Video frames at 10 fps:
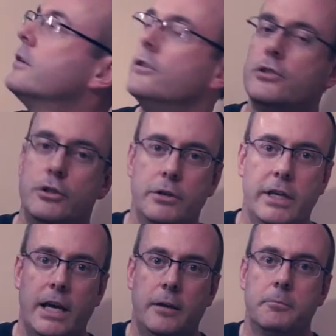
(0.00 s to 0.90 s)
shoot
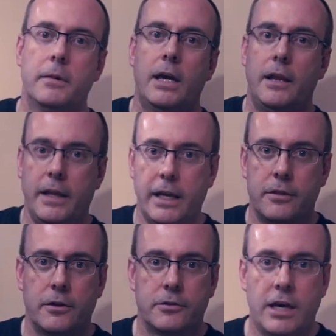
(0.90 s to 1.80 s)
again, and they get
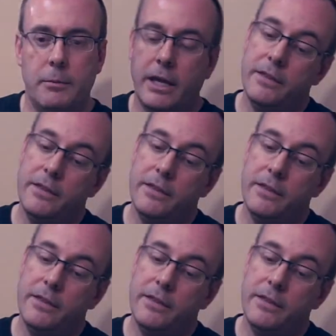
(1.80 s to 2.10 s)
their time again.